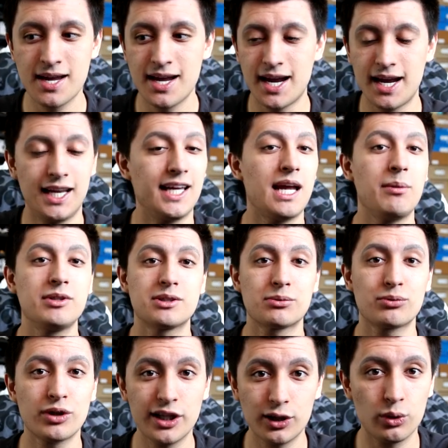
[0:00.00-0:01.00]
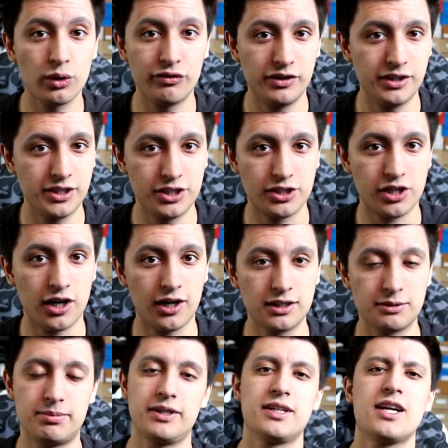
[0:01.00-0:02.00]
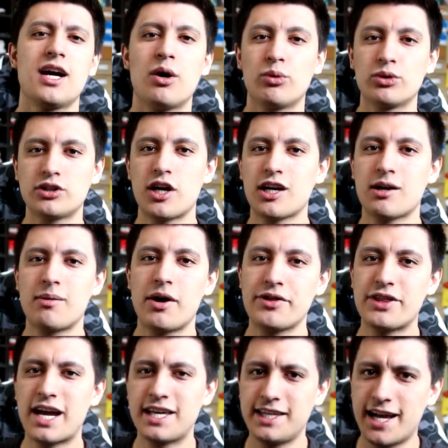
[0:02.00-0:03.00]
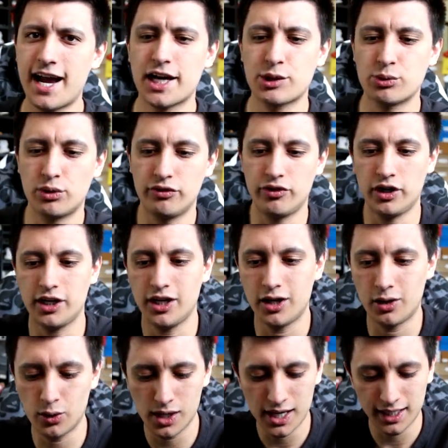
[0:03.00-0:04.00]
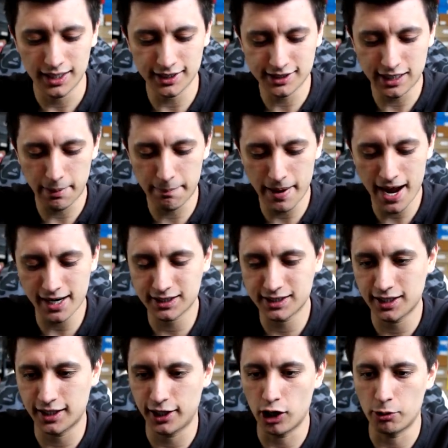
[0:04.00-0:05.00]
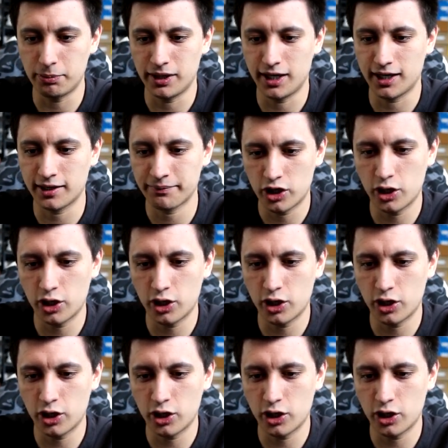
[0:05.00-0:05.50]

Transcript: and he gave me some really cool vintage cards, but we'll talk about that in the actual video. Let's get back to the opening.